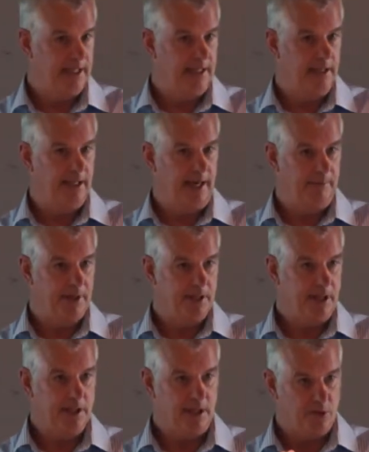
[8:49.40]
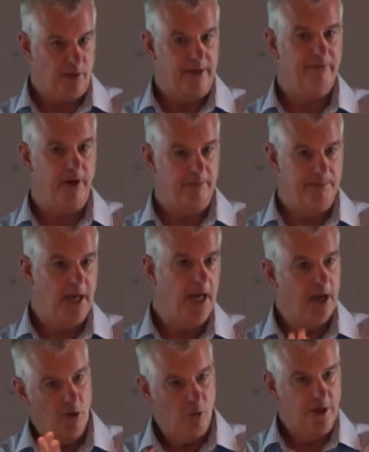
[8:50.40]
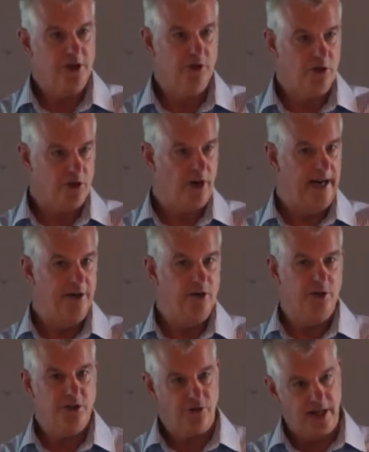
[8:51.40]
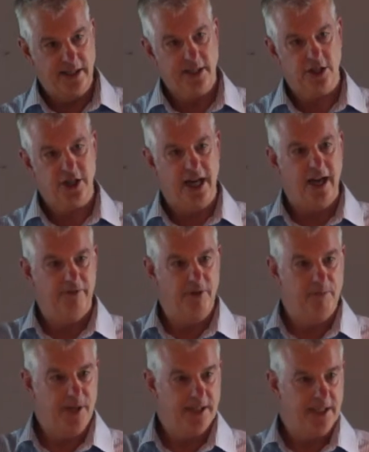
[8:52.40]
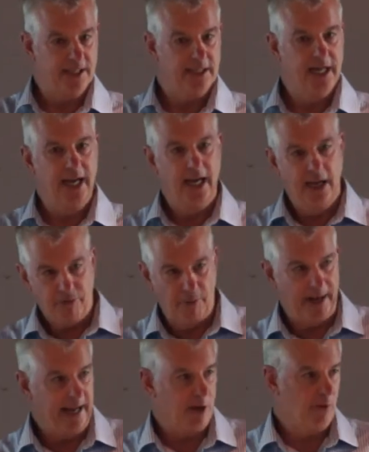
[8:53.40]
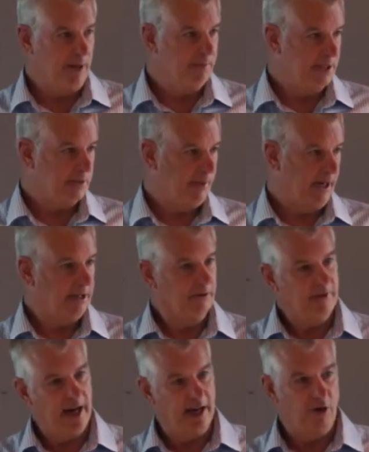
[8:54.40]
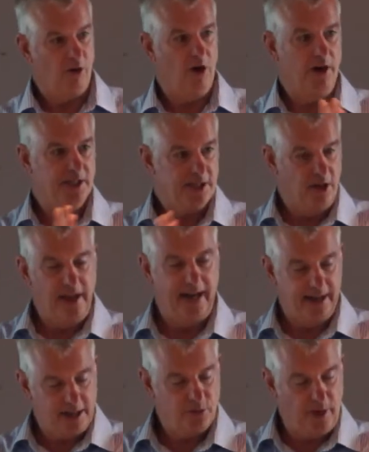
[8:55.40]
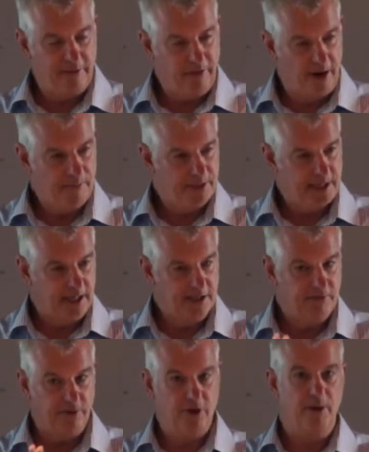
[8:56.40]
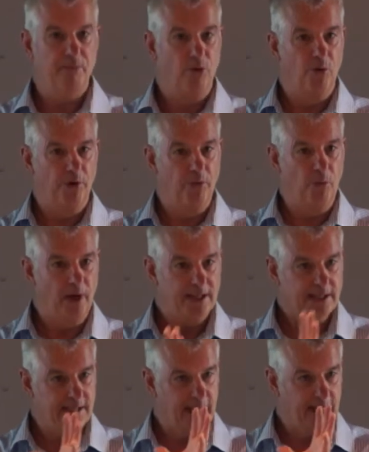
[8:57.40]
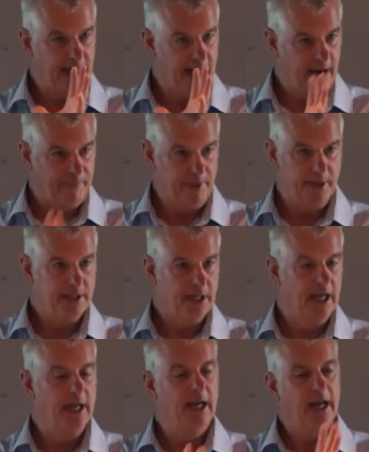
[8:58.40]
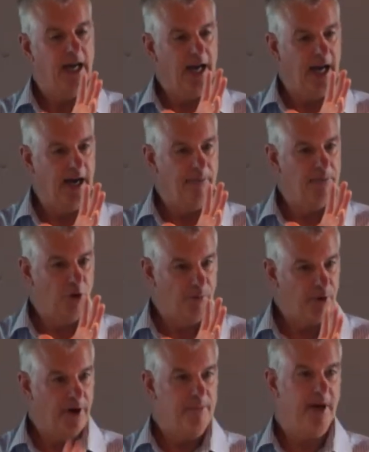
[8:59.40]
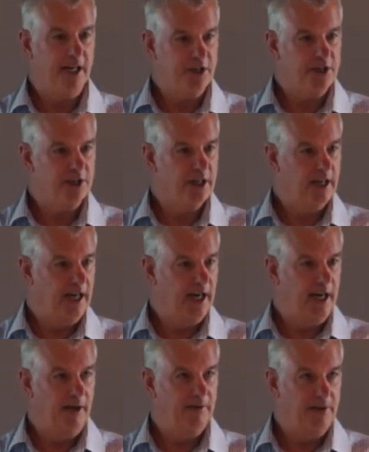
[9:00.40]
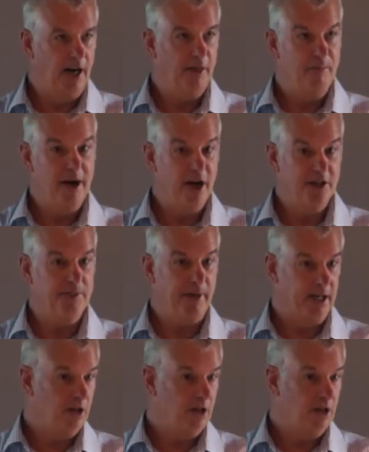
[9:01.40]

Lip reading: deal happens. Because the 25, what you're trying to do is transition out of the business from an equity perspective and grow it. So that 25% is very important. Once that happens, you're pretty much, the marriage has been